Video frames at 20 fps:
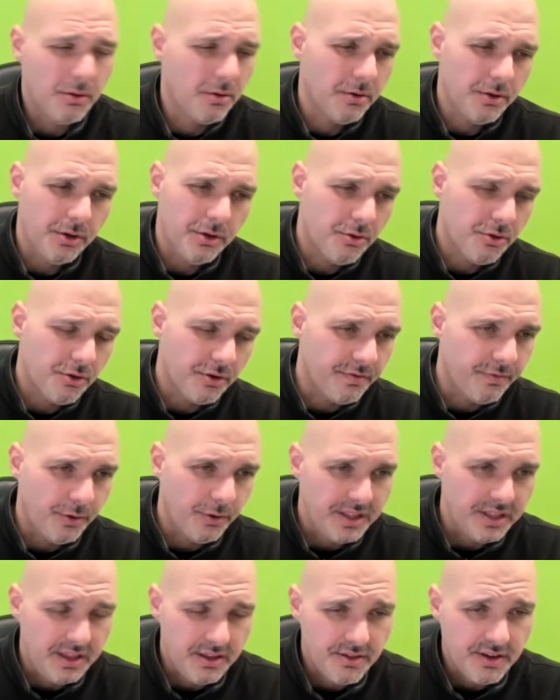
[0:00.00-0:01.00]
you should
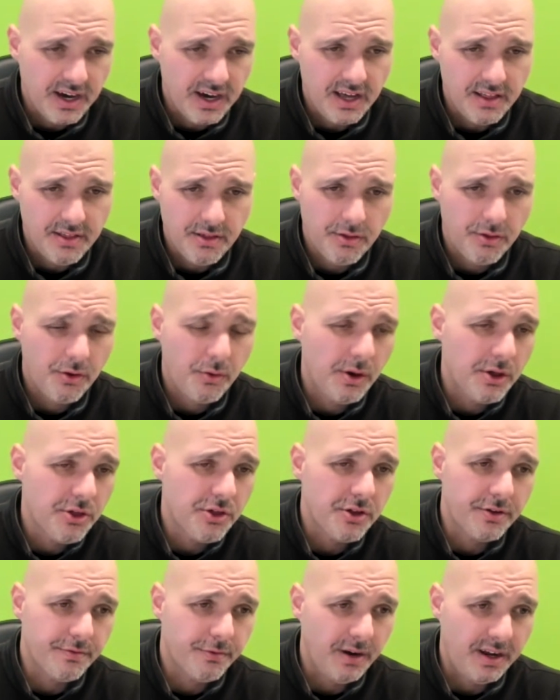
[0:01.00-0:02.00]
avoid these guys. It's a
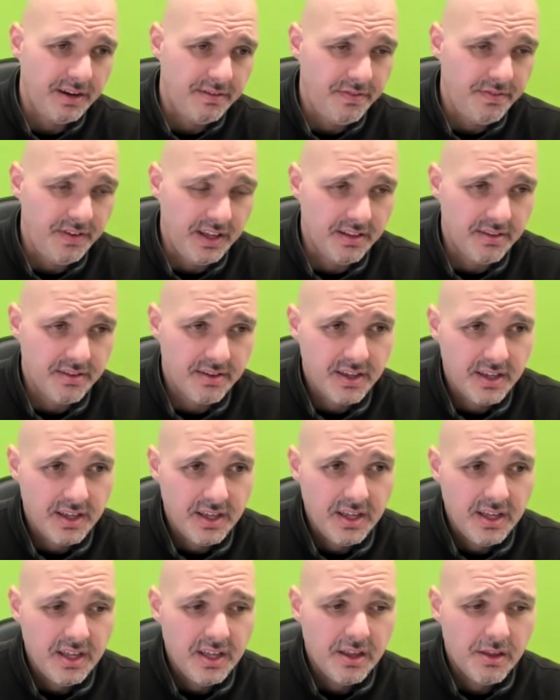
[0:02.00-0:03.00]
question of right fit.
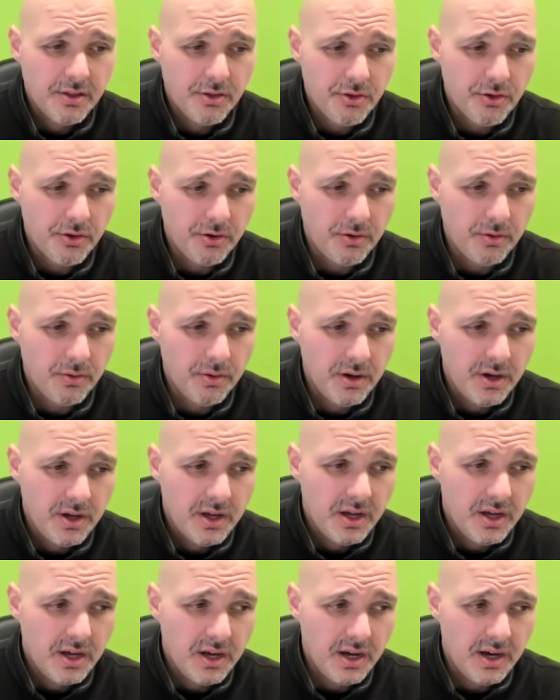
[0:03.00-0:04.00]
So,
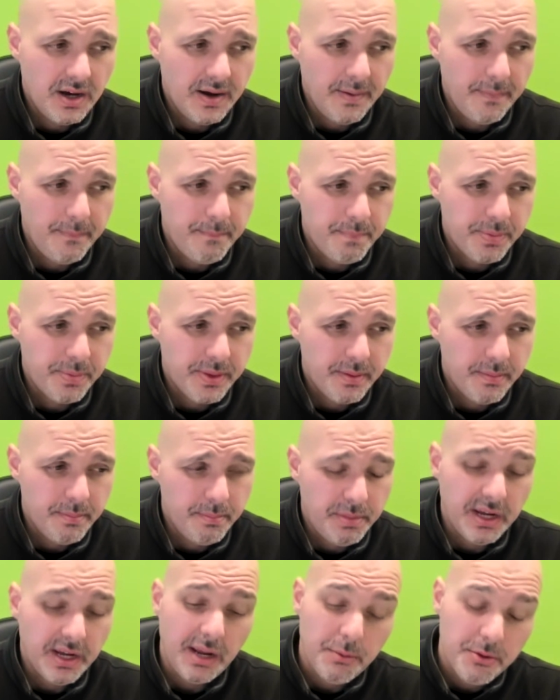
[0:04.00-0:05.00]

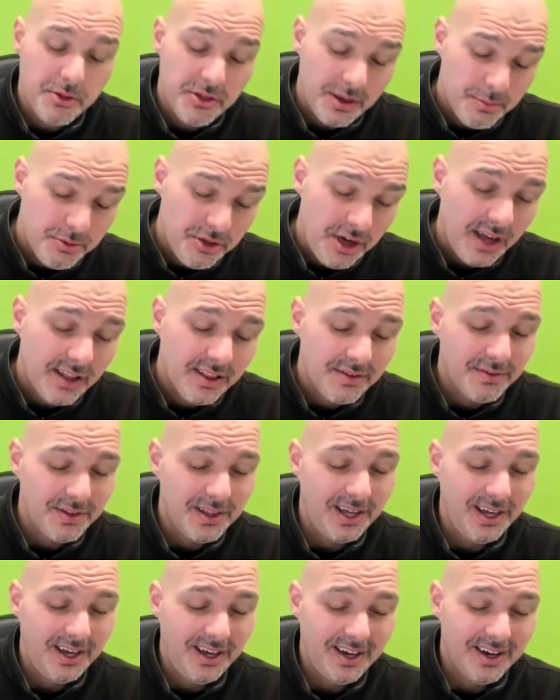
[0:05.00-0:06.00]
but I would say
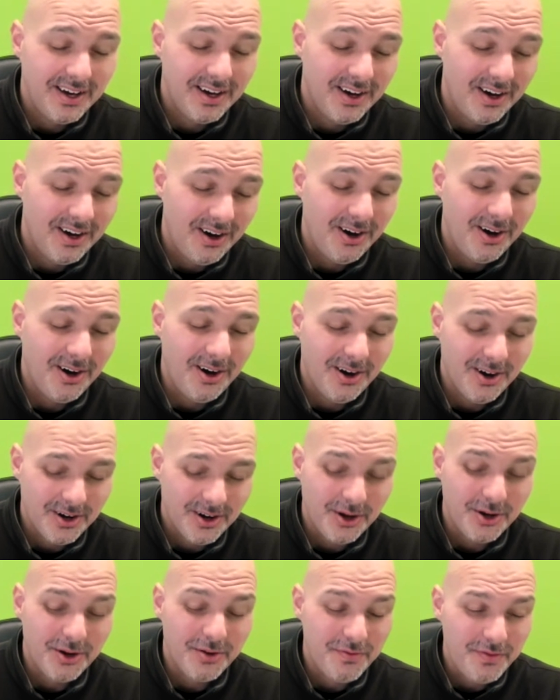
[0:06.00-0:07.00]
objectively,
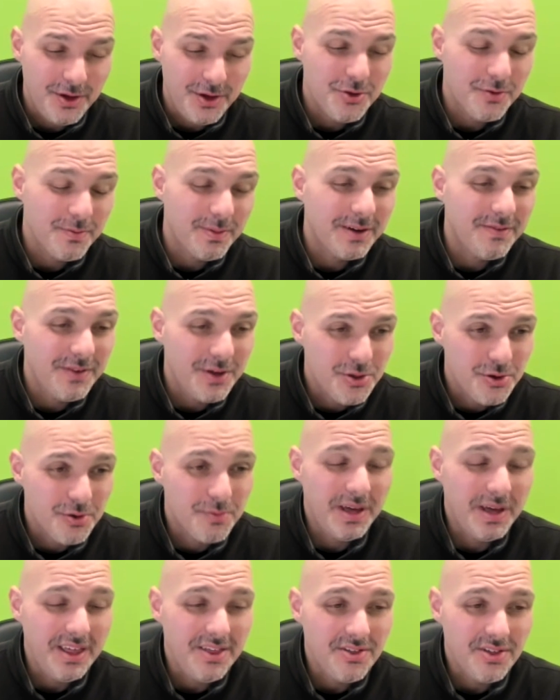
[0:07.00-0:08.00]
on a feature by feature
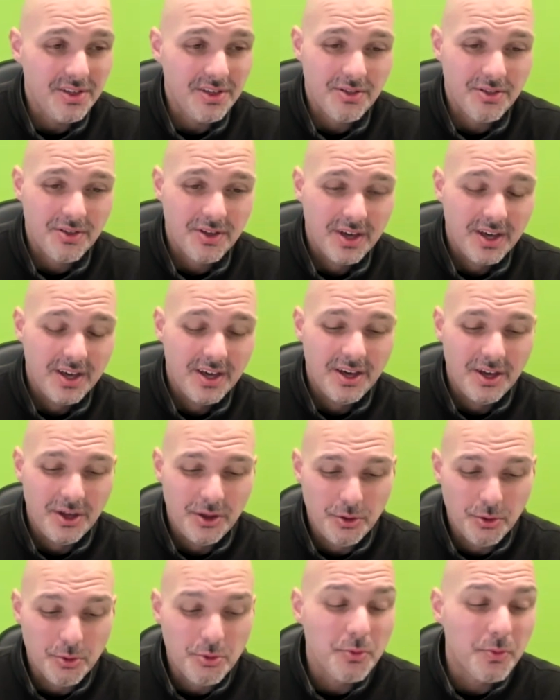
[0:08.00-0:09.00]
basis,
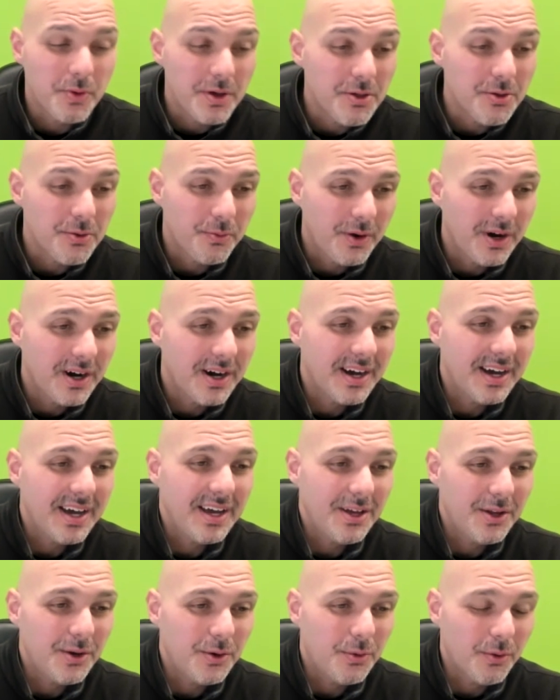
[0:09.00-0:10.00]
there's a reason why,
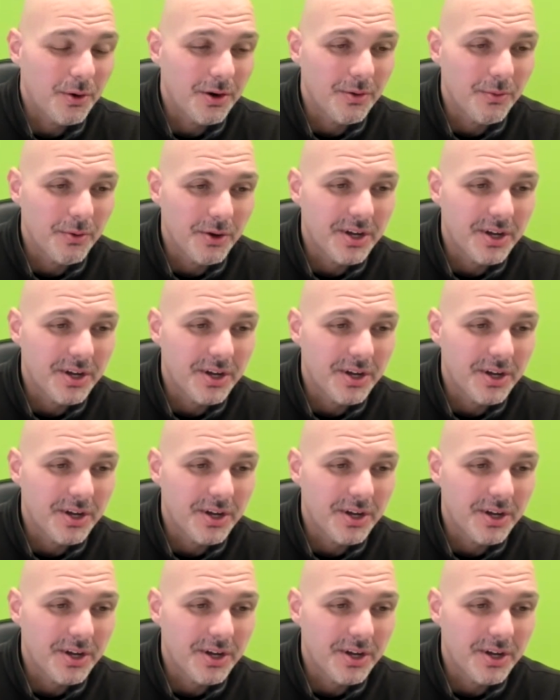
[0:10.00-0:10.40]
we're